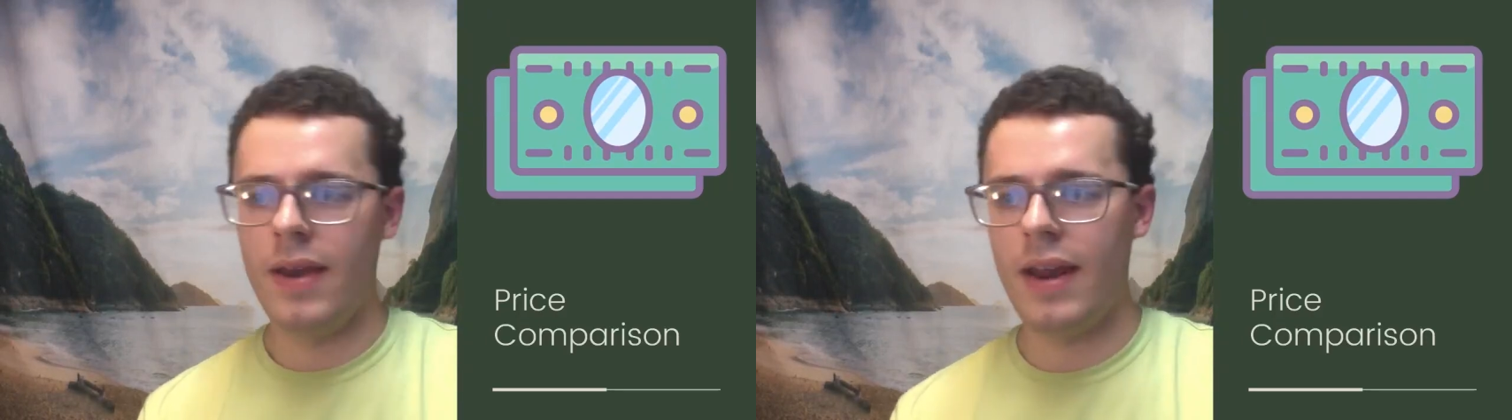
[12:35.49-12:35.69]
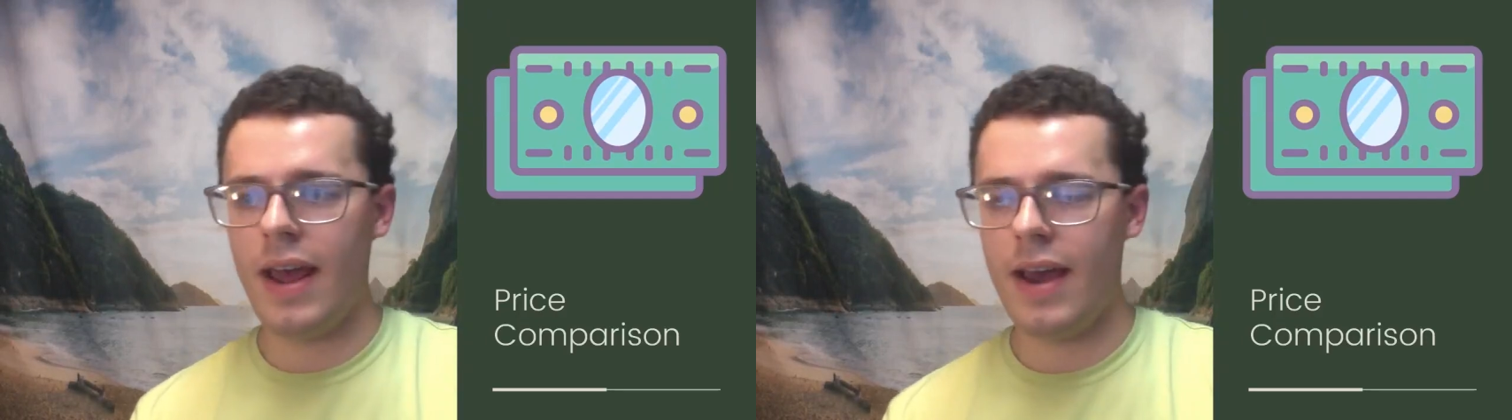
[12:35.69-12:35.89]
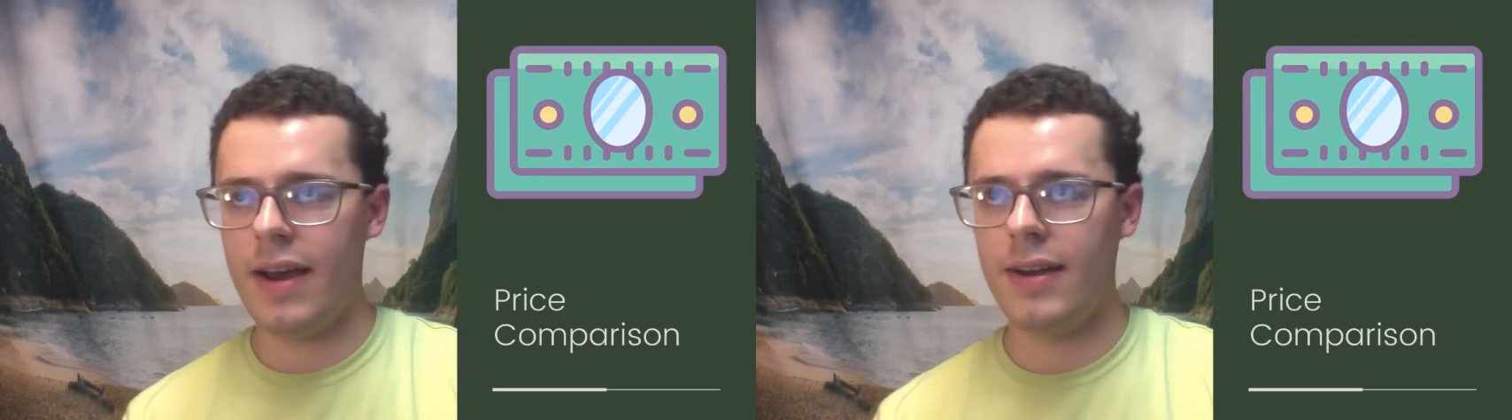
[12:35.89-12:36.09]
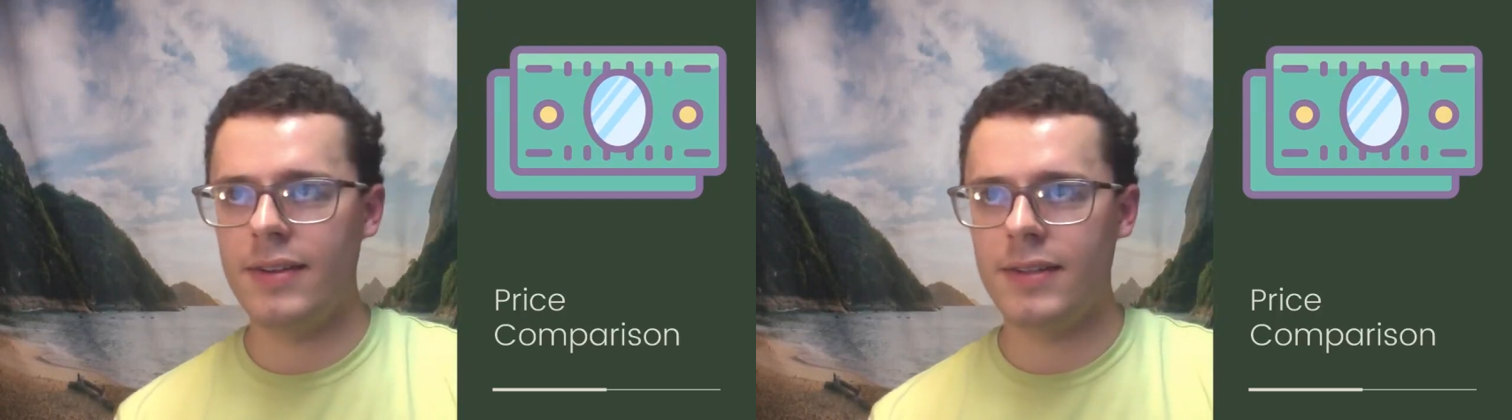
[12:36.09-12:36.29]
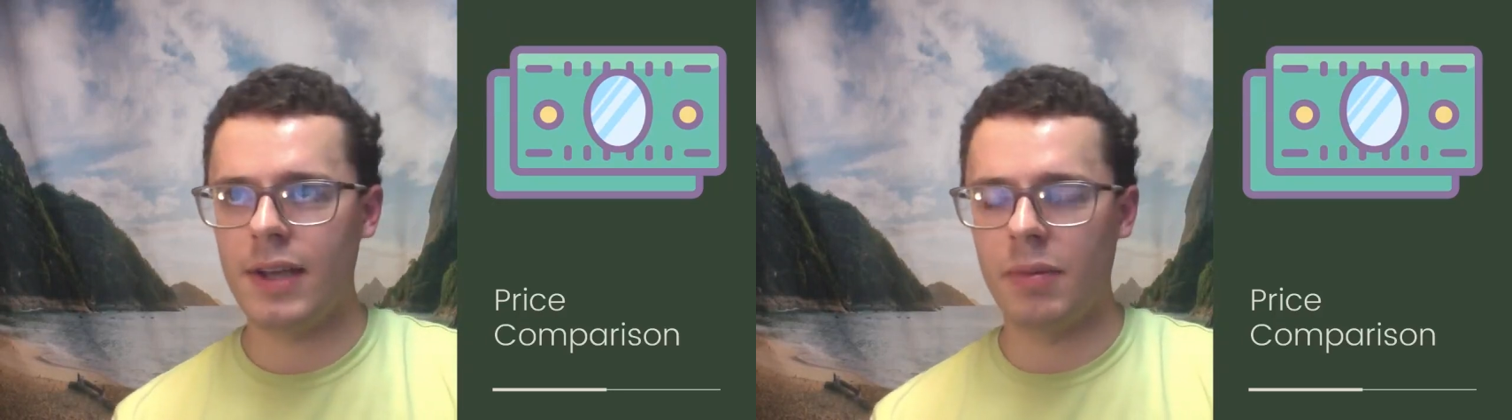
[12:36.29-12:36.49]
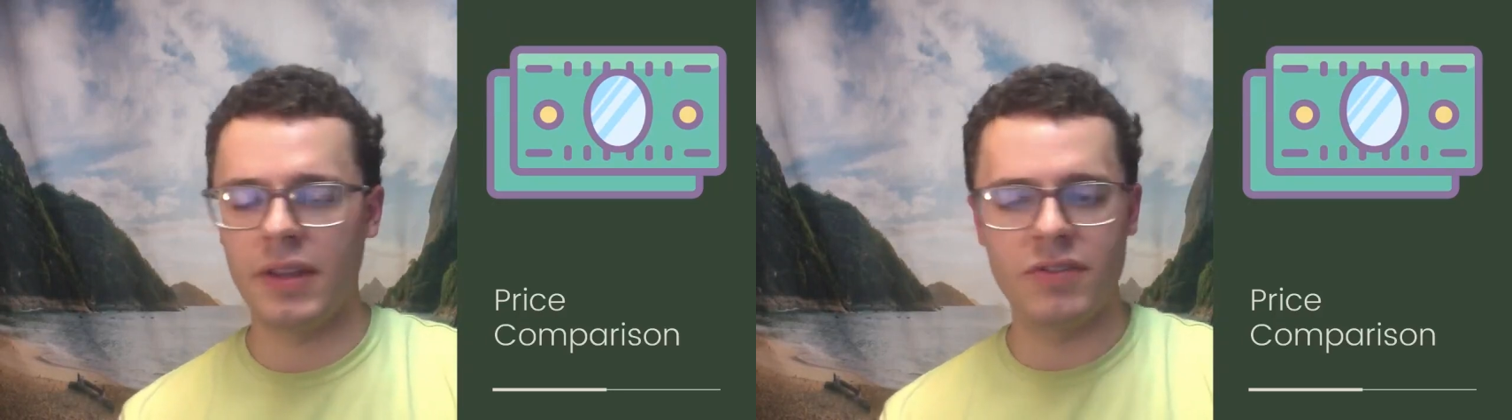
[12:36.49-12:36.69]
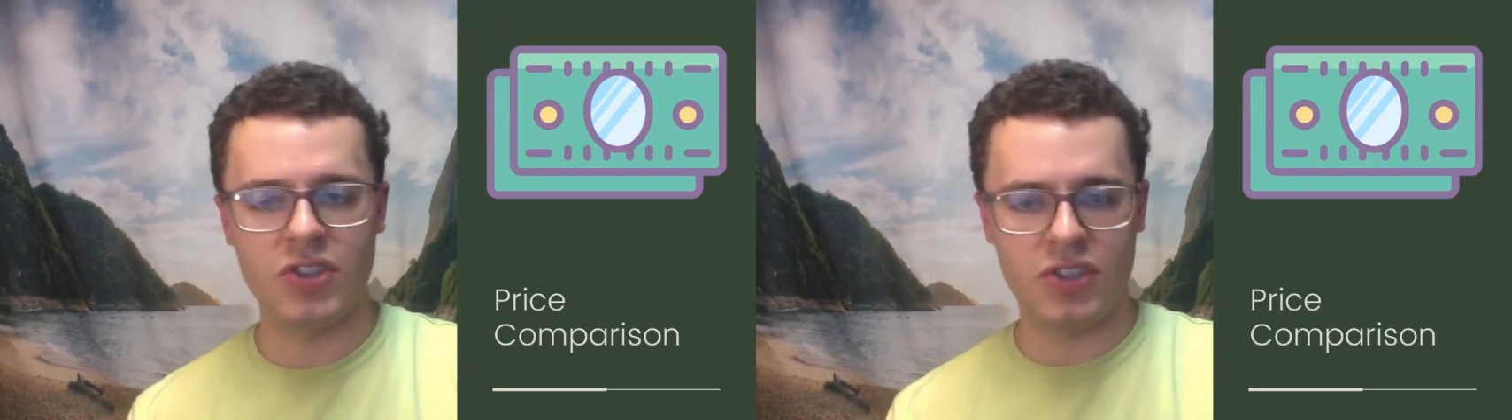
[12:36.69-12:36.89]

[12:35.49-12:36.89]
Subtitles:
It has, I believe,